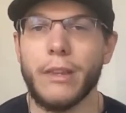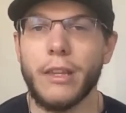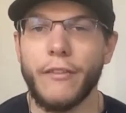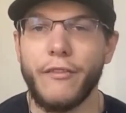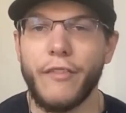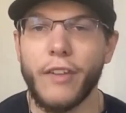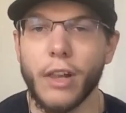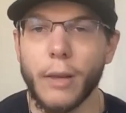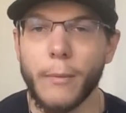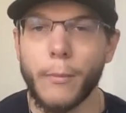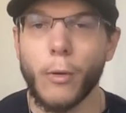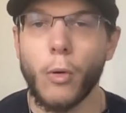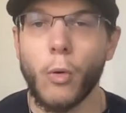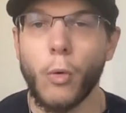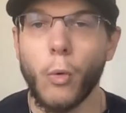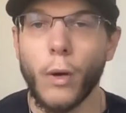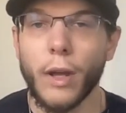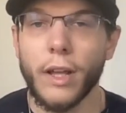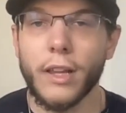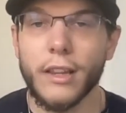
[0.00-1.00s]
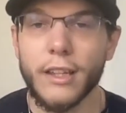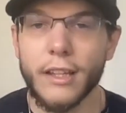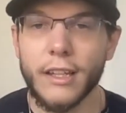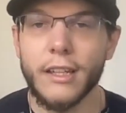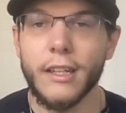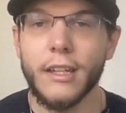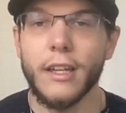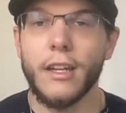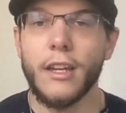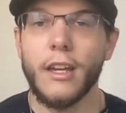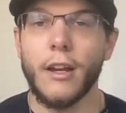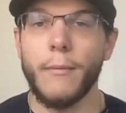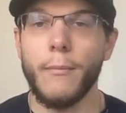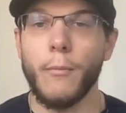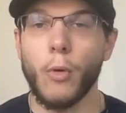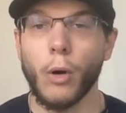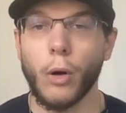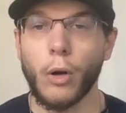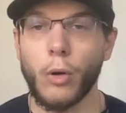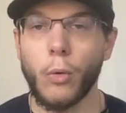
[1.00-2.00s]
develop quickly and
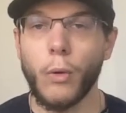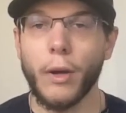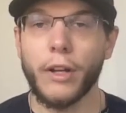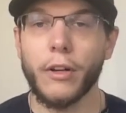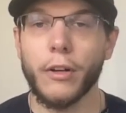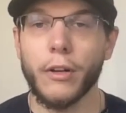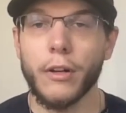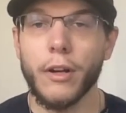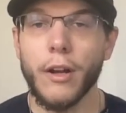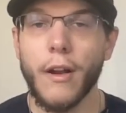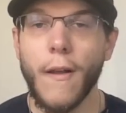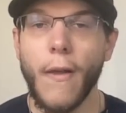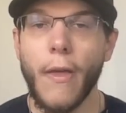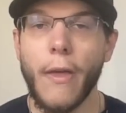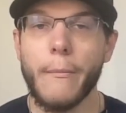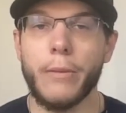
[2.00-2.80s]
more quicker,